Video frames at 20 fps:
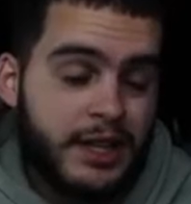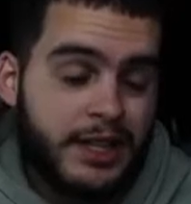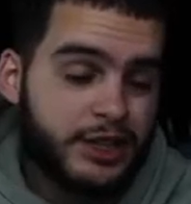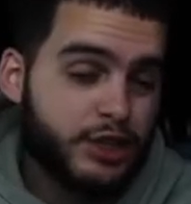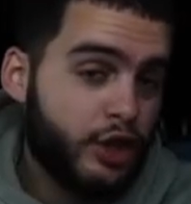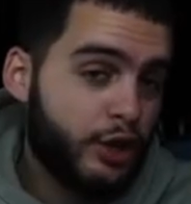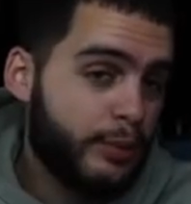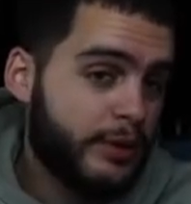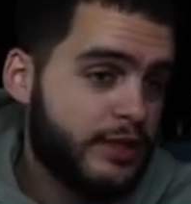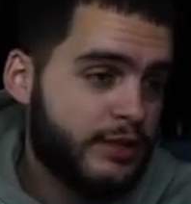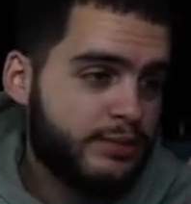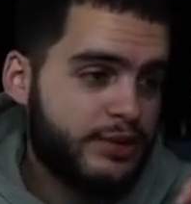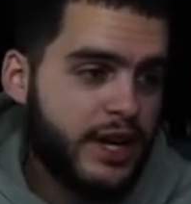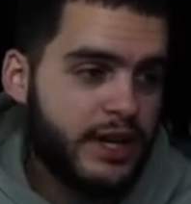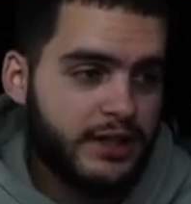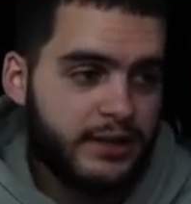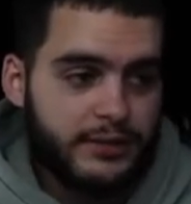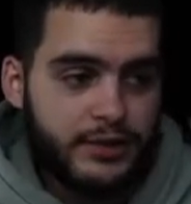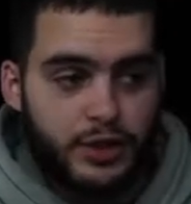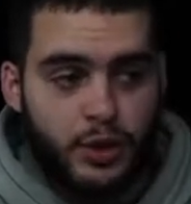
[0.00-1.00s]
Let's talk about his
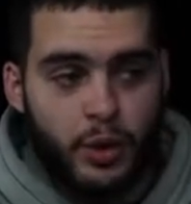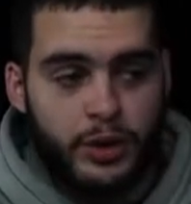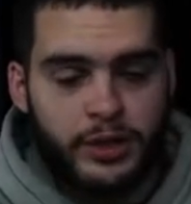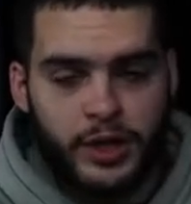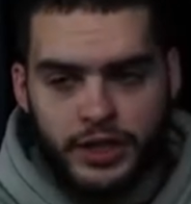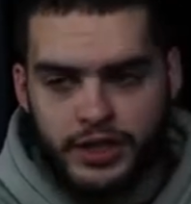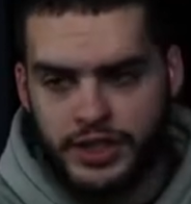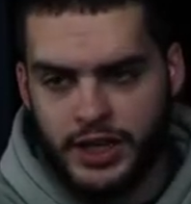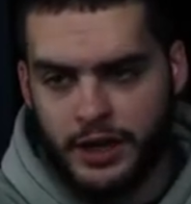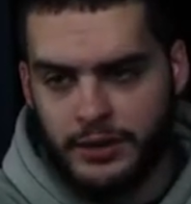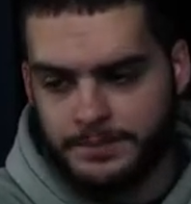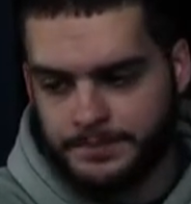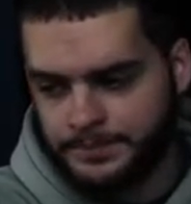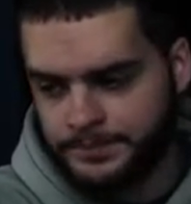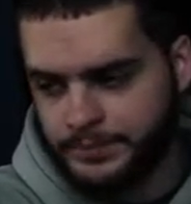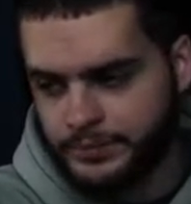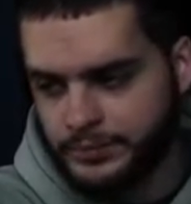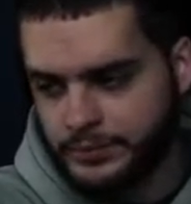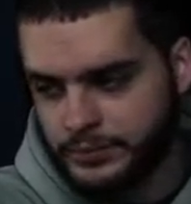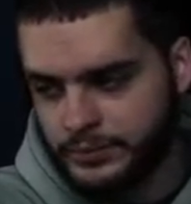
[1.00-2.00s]
objective. Score a touchdown.
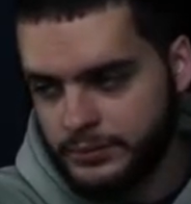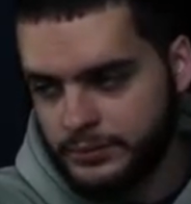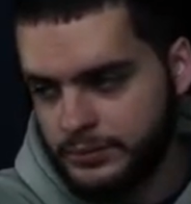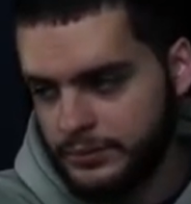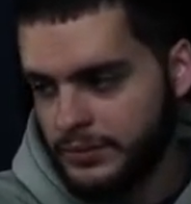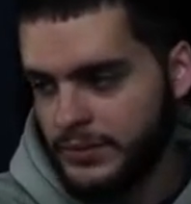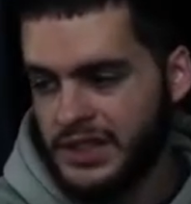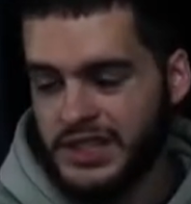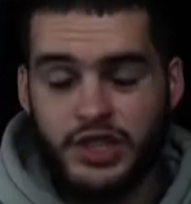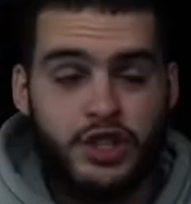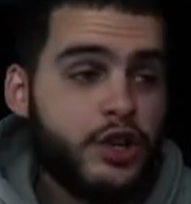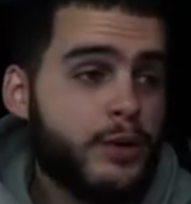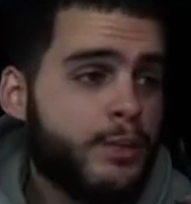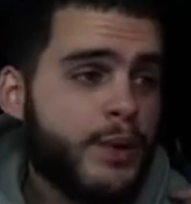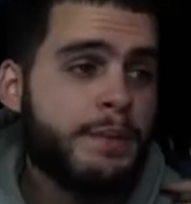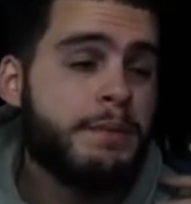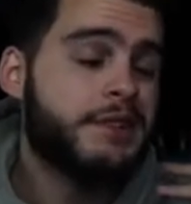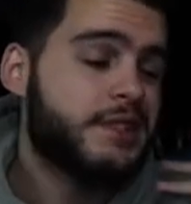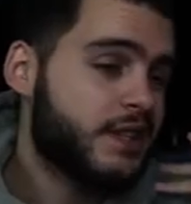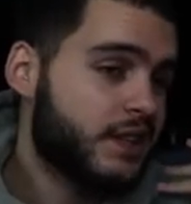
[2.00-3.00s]
You can
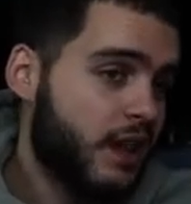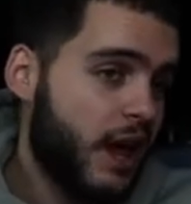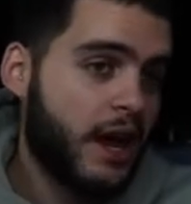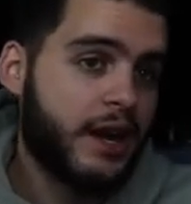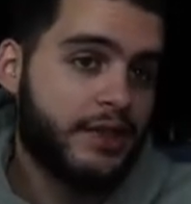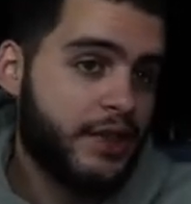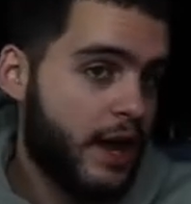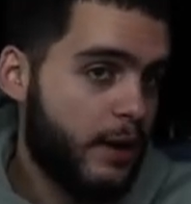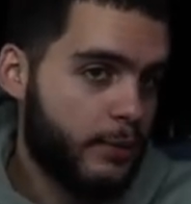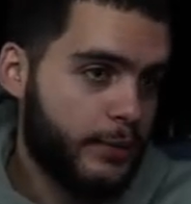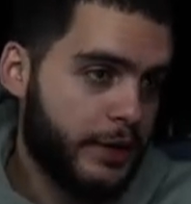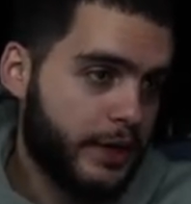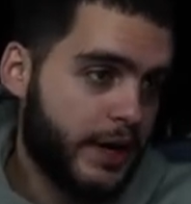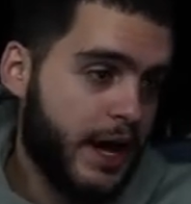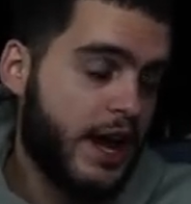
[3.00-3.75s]
pretty much lock that one in.